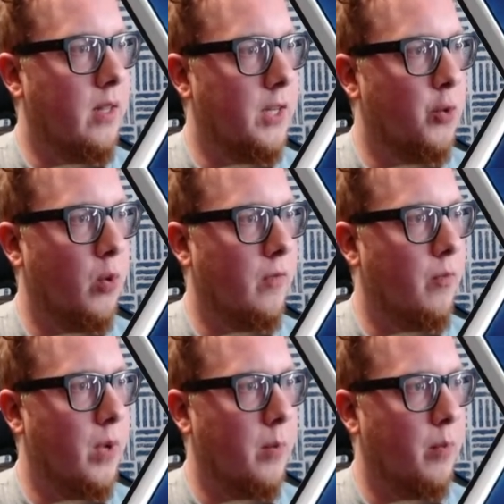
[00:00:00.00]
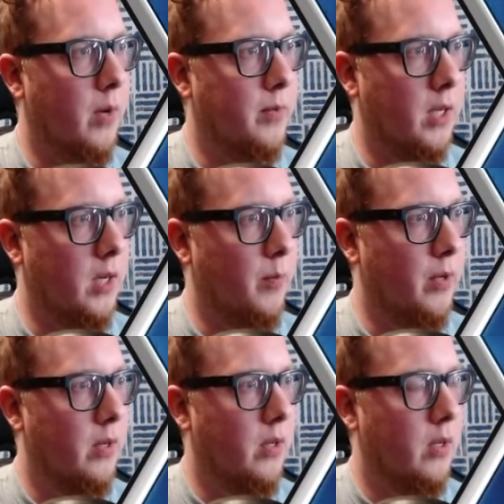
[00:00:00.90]
This would have been bumped up
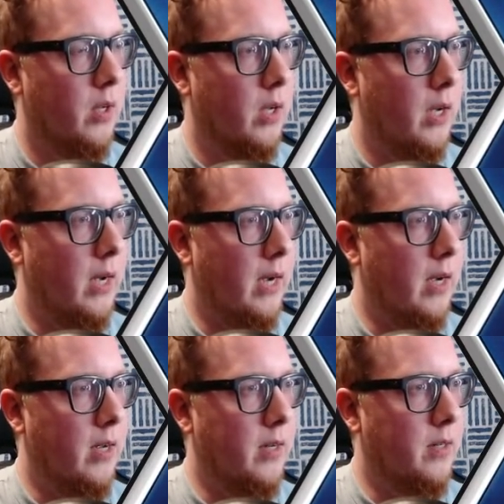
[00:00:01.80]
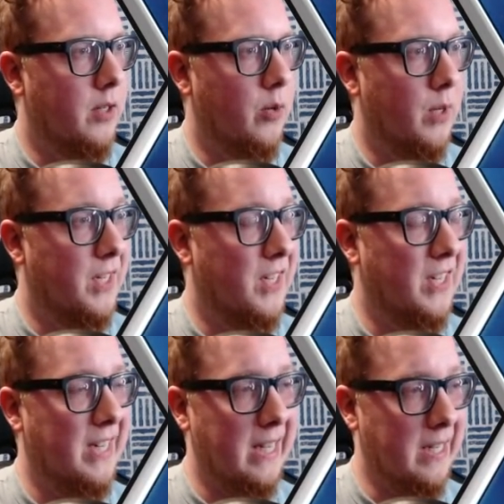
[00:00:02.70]
to a
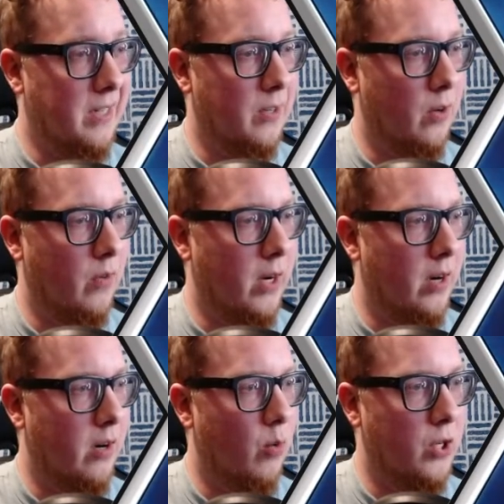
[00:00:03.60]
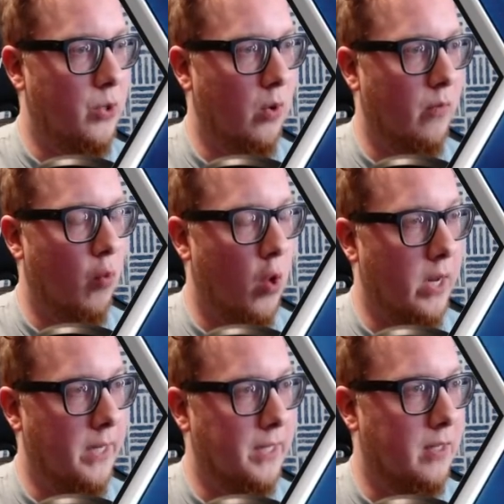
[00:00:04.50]
6 over here, which would have
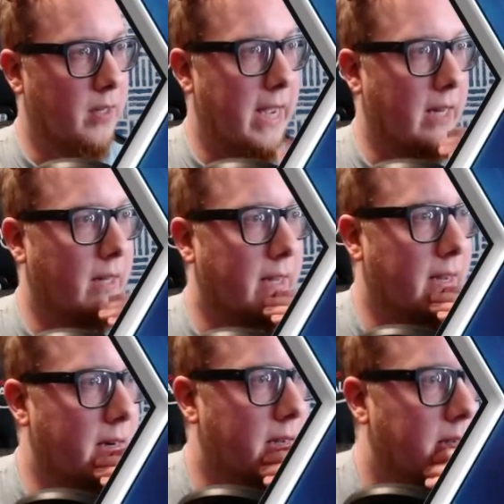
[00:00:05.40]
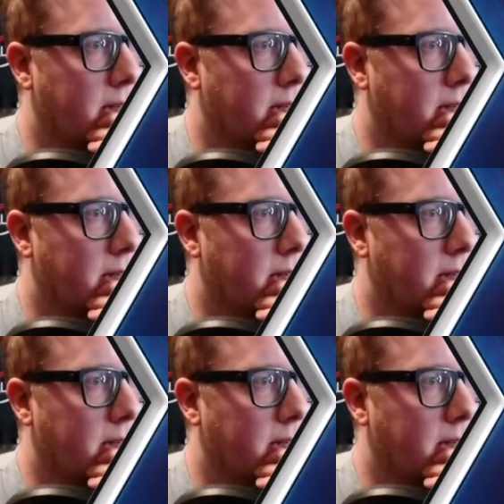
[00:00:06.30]
won us that lane.